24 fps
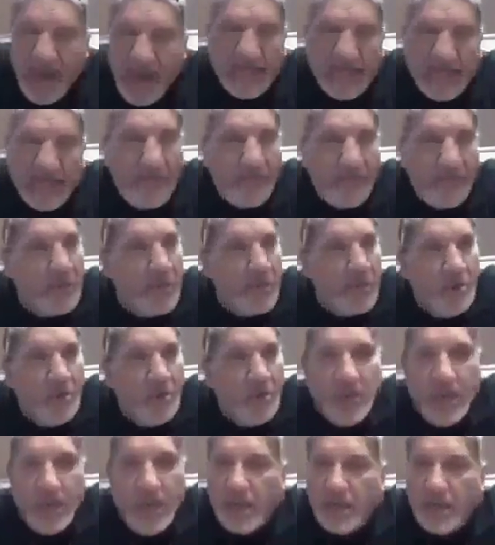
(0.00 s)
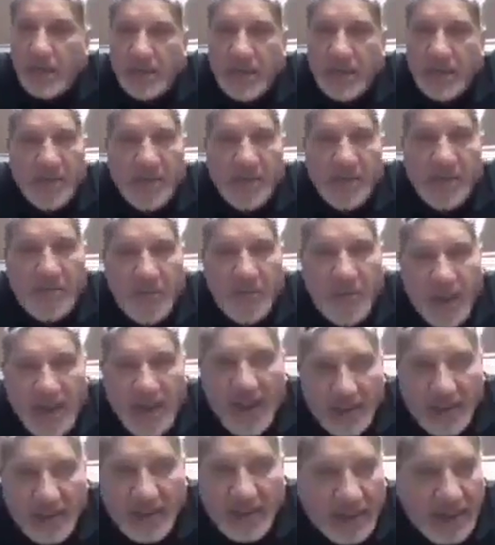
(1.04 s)
Bali was only
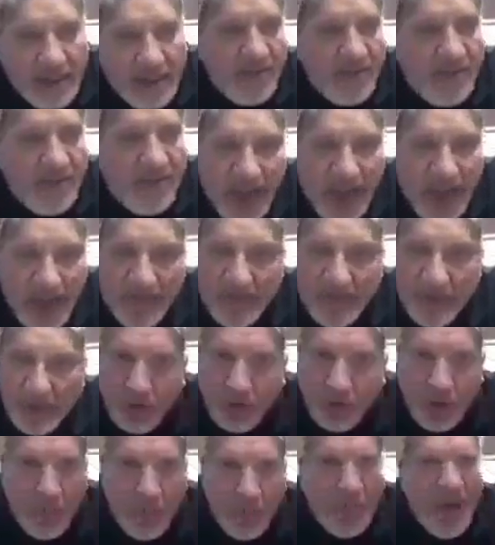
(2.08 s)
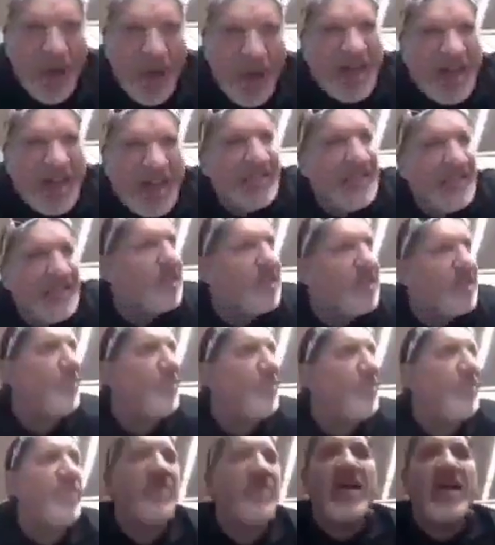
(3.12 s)
125 euro. Bali
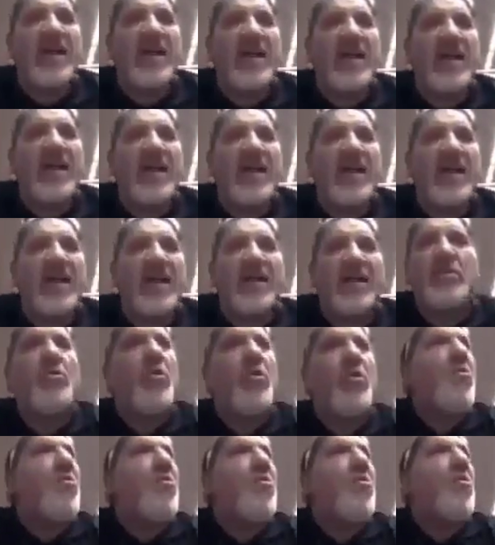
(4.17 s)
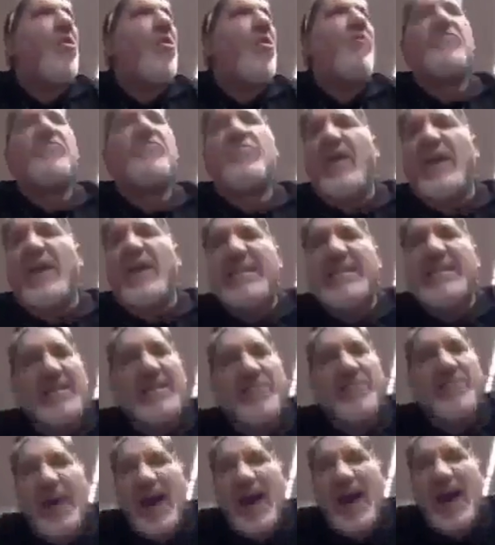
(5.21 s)
has a value of
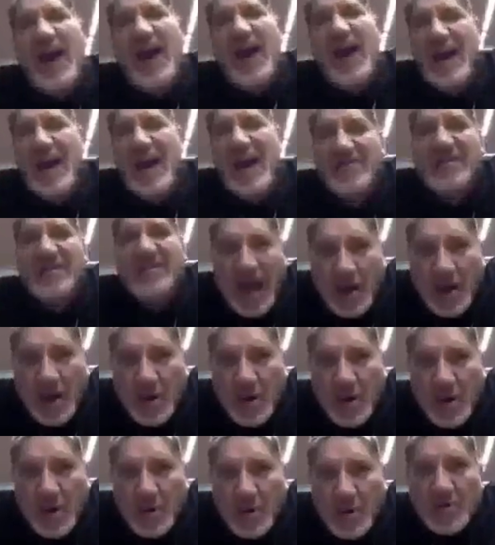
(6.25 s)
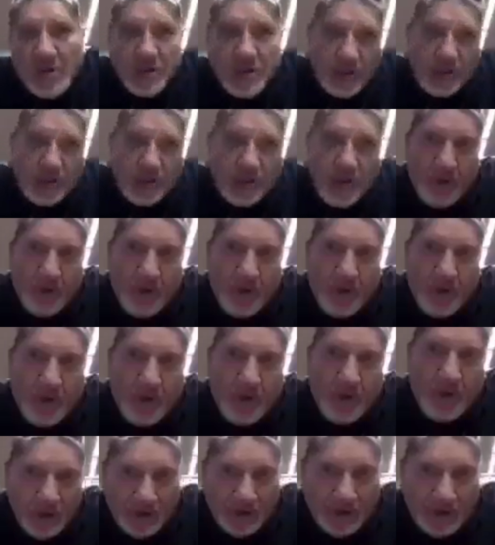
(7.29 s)
25,000
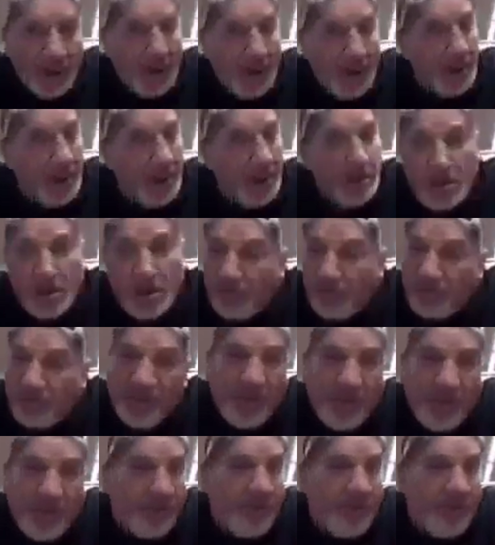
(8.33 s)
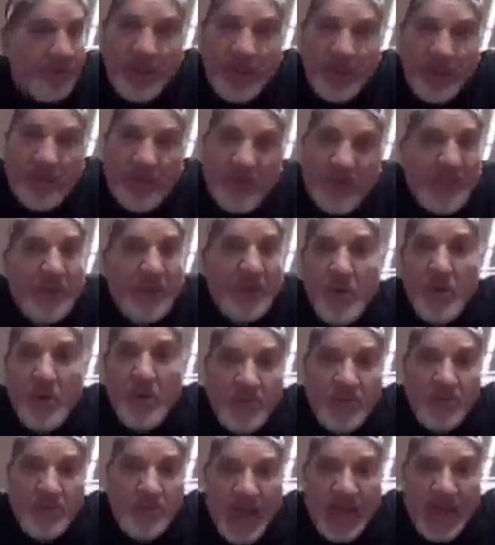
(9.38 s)
euro per unit. So feel
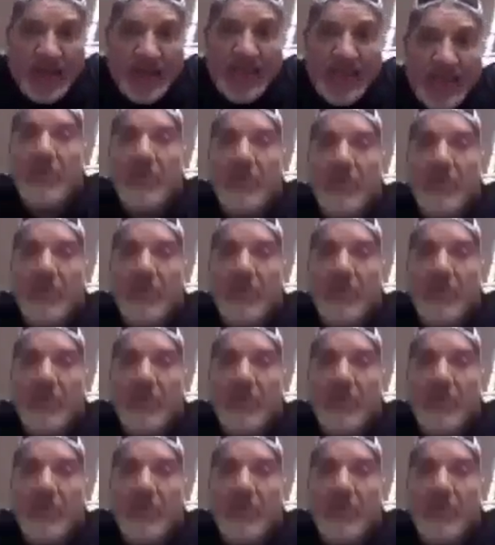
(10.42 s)
free when